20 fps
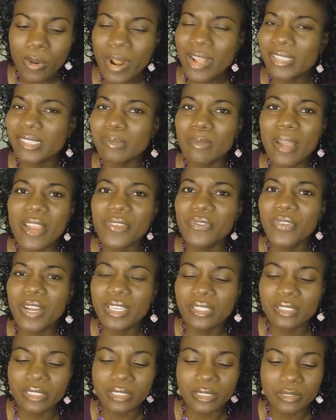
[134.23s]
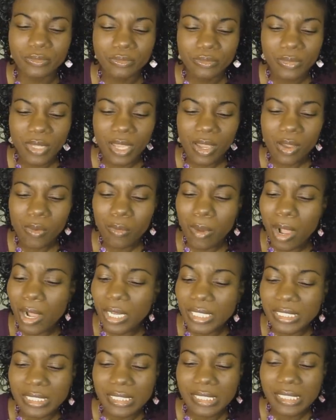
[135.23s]
Where is my funnel?
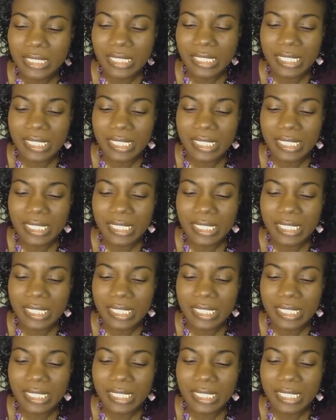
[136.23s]
What?